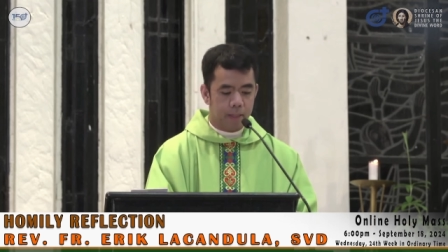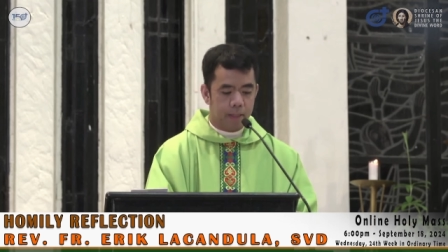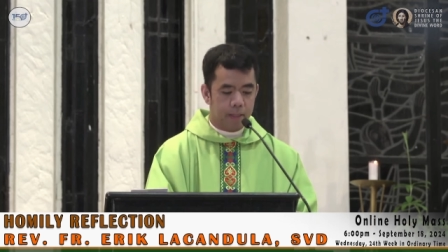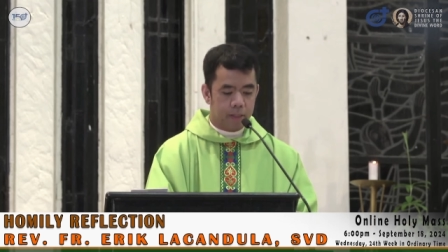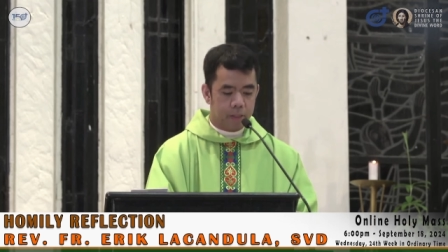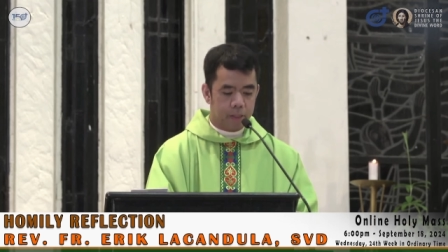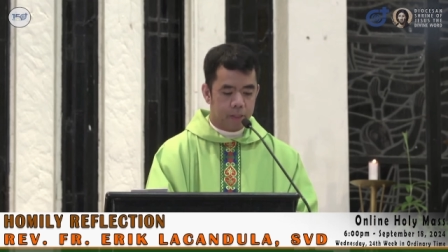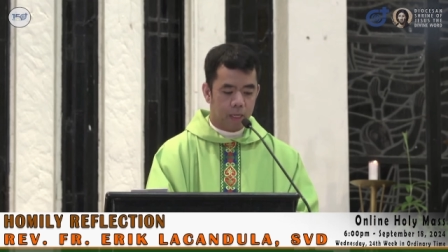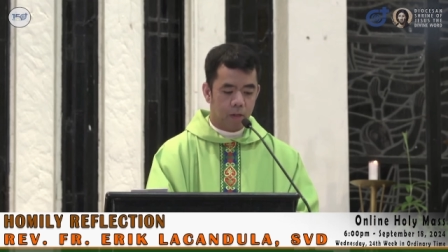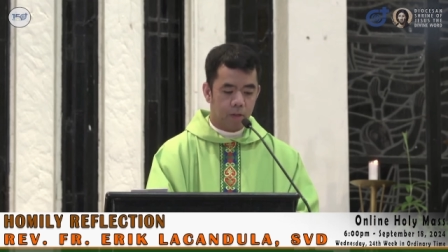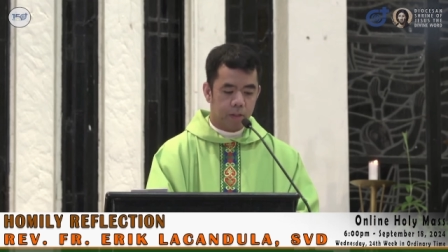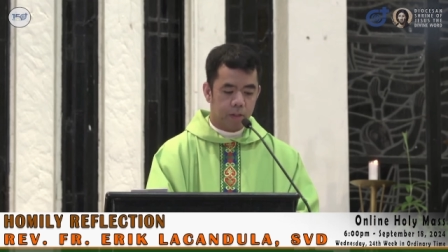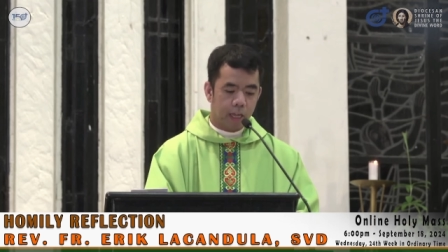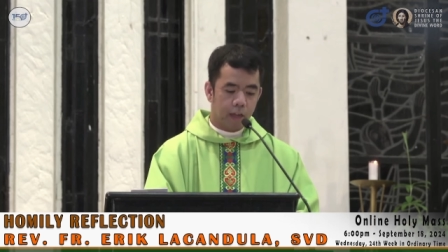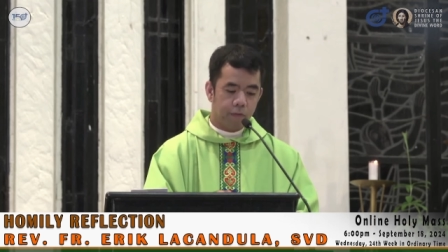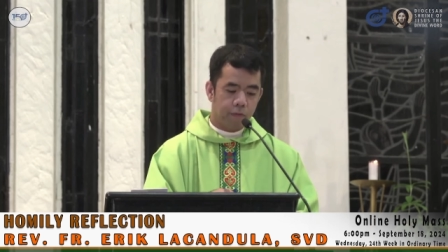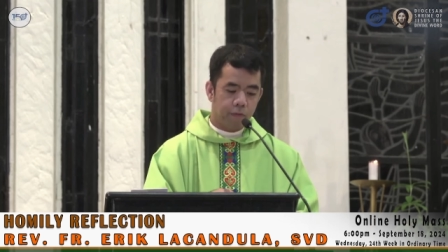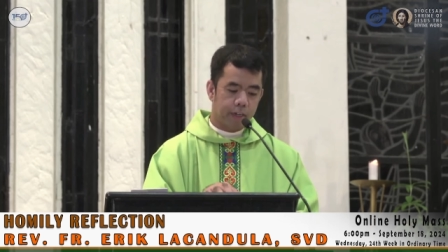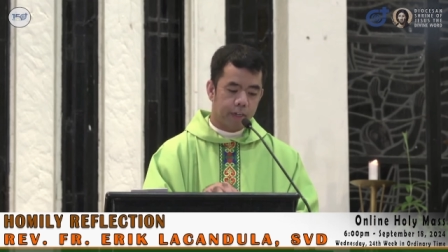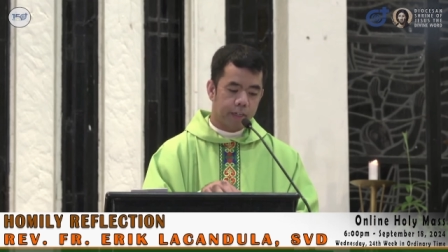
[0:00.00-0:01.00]
South
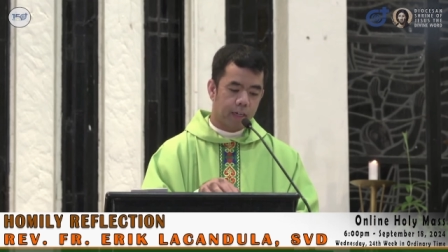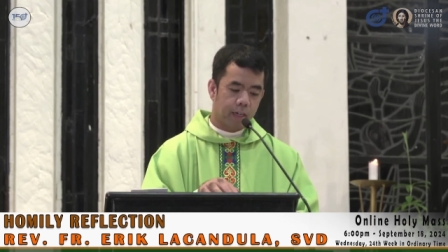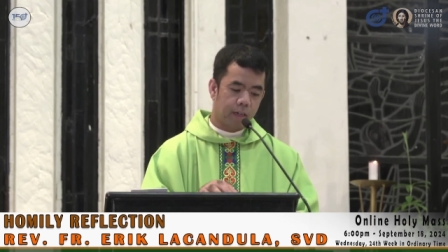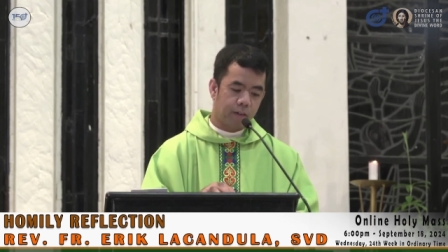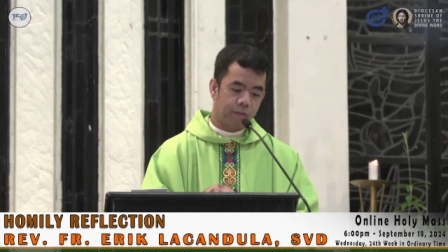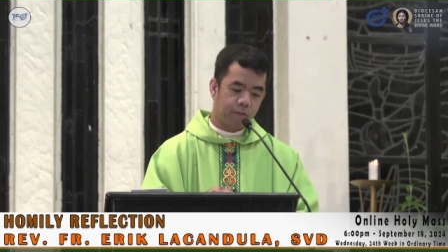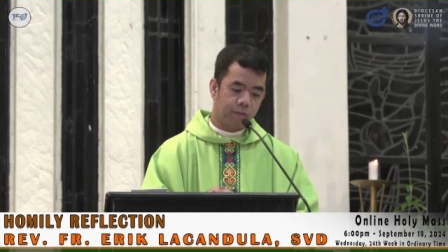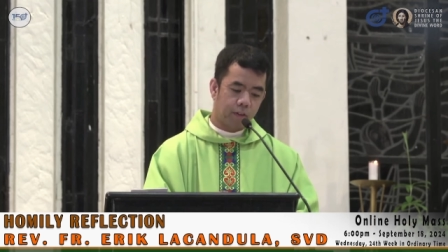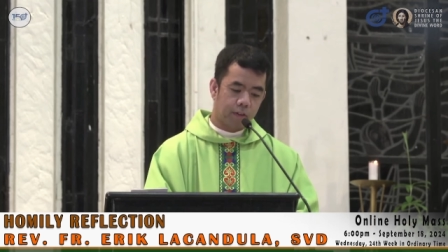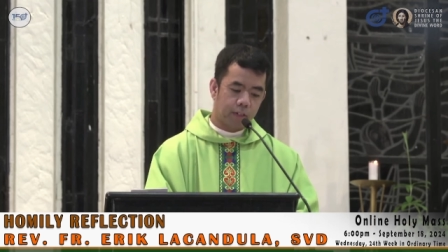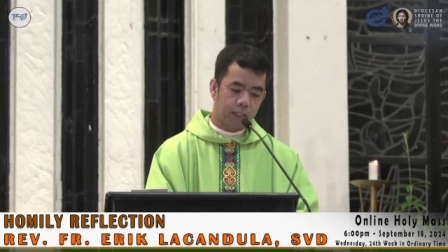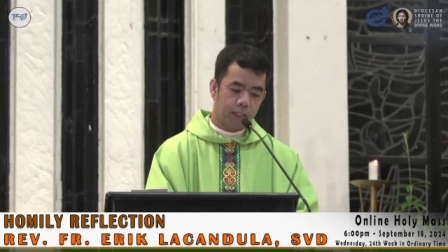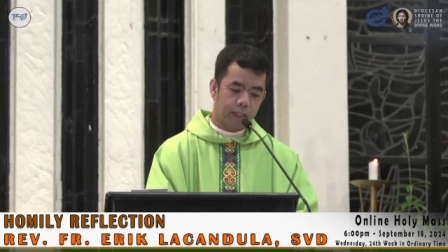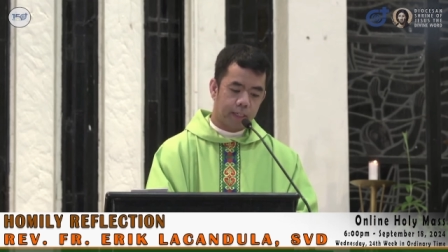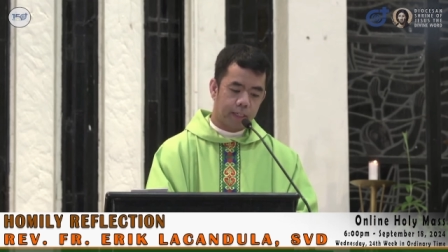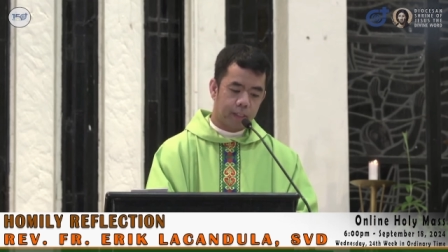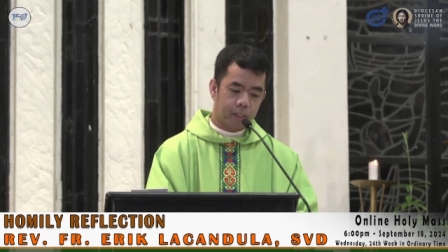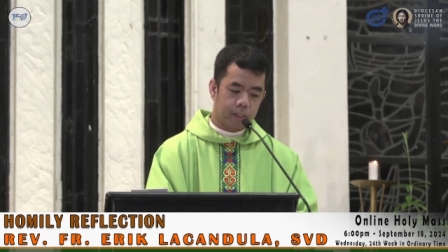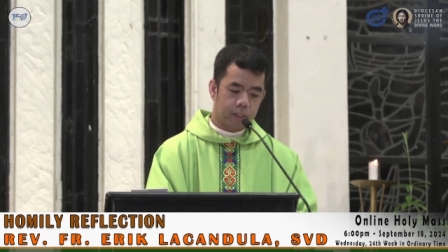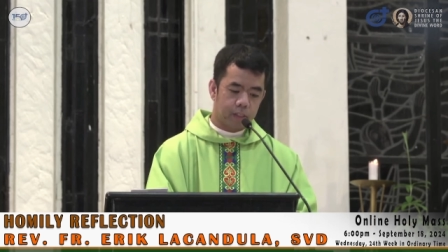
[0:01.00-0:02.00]
African
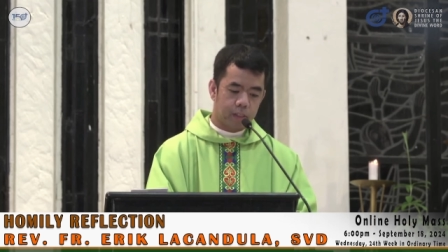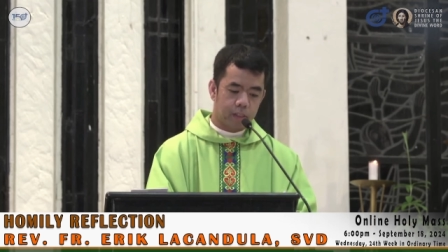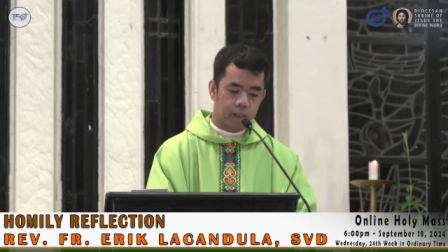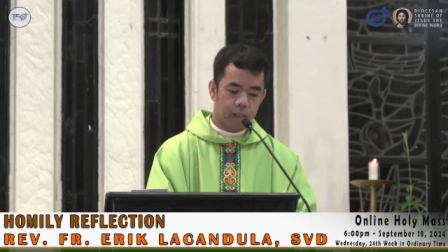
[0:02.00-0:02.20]
vocalist